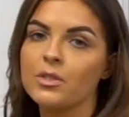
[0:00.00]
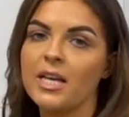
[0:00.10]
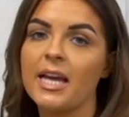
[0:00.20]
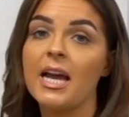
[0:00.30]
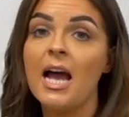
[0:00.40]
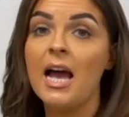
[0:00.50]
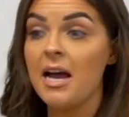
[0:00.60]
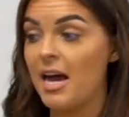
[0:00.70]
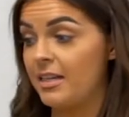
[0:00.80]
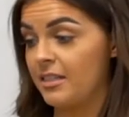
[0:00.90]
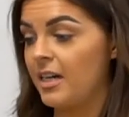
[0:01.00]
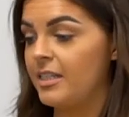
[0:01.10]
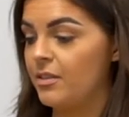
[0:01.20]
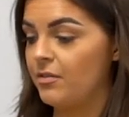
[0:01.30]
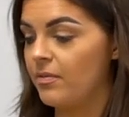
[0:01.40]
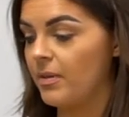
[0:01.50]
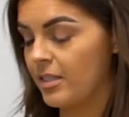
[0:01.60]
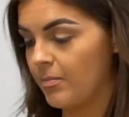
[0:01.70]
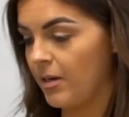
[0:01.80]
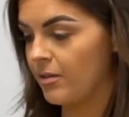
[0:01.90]
composé as kind
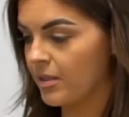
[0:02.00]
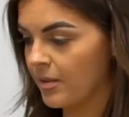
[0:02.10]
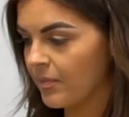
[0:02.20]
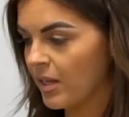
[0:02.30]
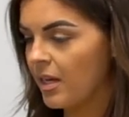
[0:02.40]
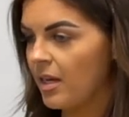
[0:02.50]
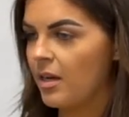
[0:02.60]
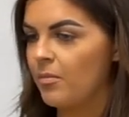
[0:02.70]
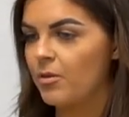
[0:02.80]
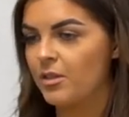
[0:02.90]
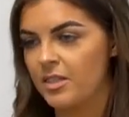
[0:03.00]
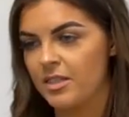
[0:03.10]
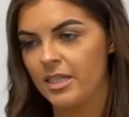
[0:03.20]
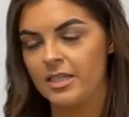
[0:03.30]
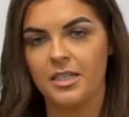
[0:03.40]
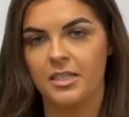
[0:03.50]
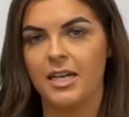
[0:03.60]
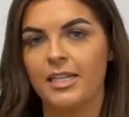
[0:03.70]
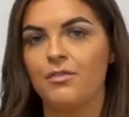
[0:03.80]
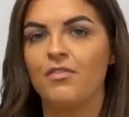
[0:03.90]
of, I suppose, brothers and
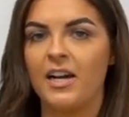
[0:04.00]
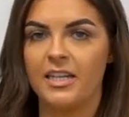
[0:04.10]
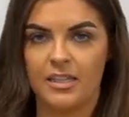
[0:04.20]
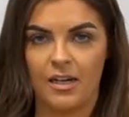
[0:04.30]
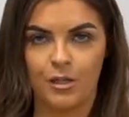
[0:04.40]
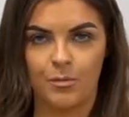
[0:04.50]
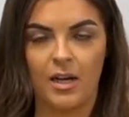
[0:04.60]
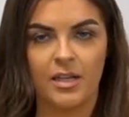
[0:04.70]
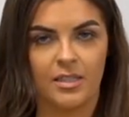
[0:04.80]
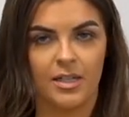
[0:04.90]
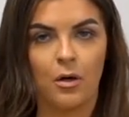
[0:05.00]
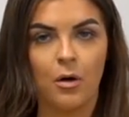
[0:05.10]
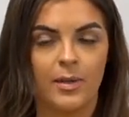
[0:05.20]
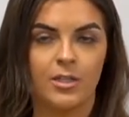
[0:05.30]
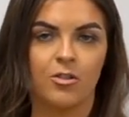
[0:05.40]
sisters that like to fight a lot because they're